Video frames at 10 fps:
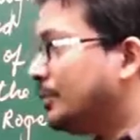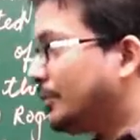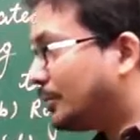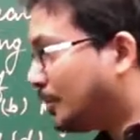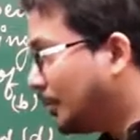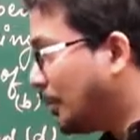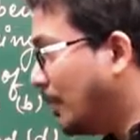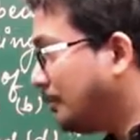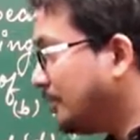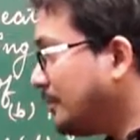The third
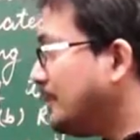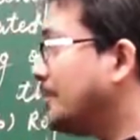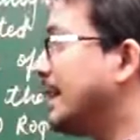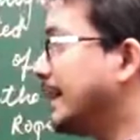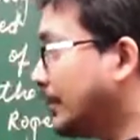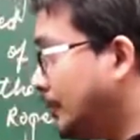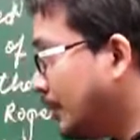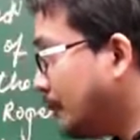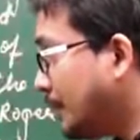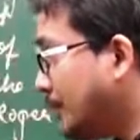option,
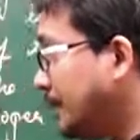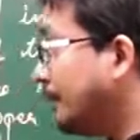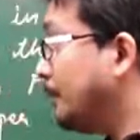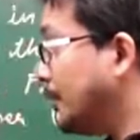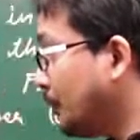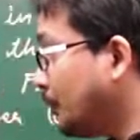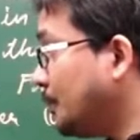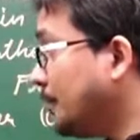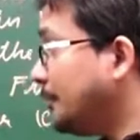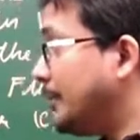Nathaniel Winkle, Mrs.
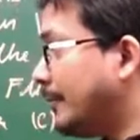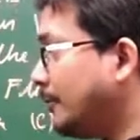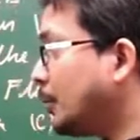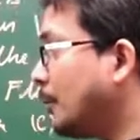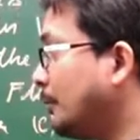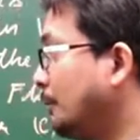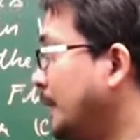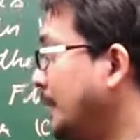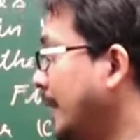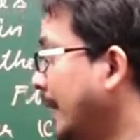Munn, David
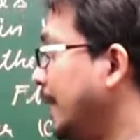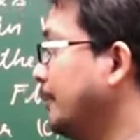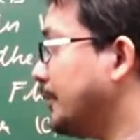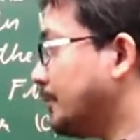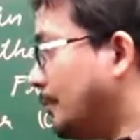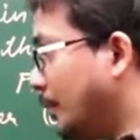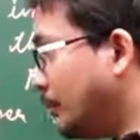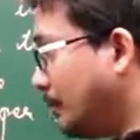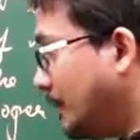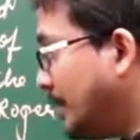Copperfield, and Mr.
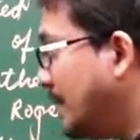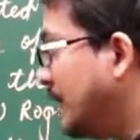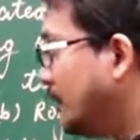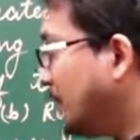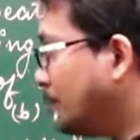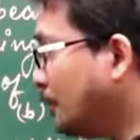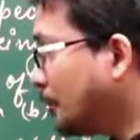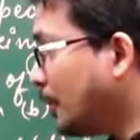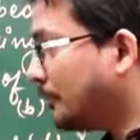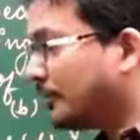Bounderby. The
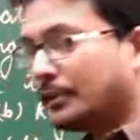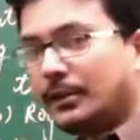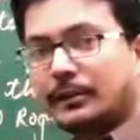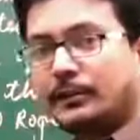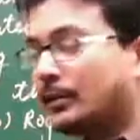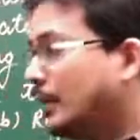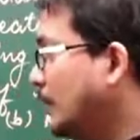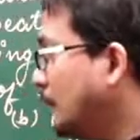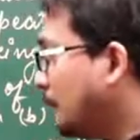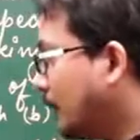fourth option is
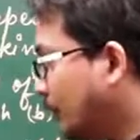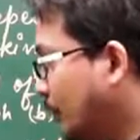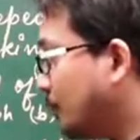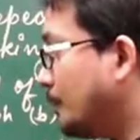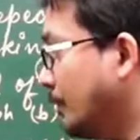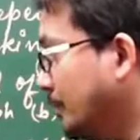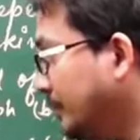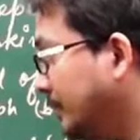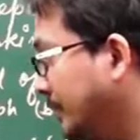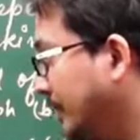Mrs. Munn,
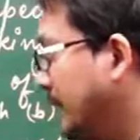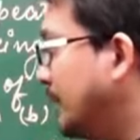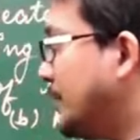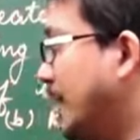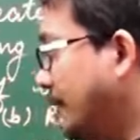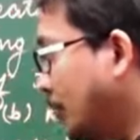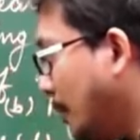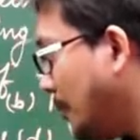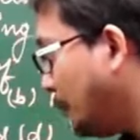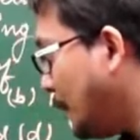David
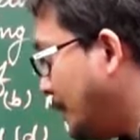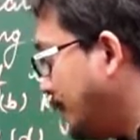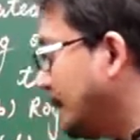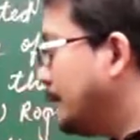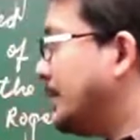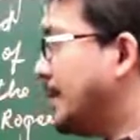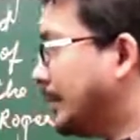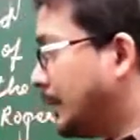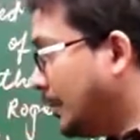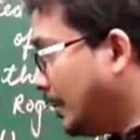Copperfield,
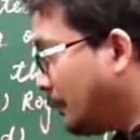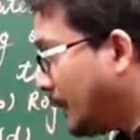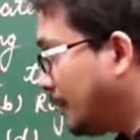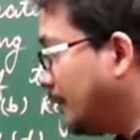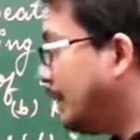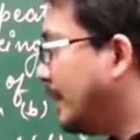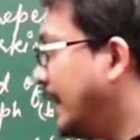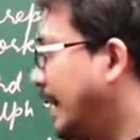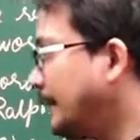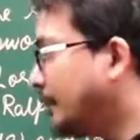Nathaniel Winkle,
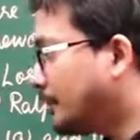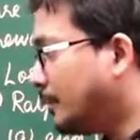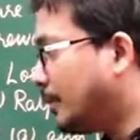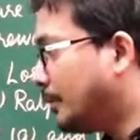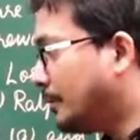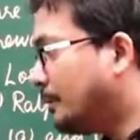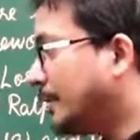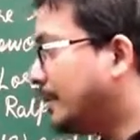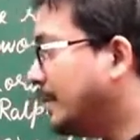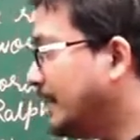and Mr. Bounderby.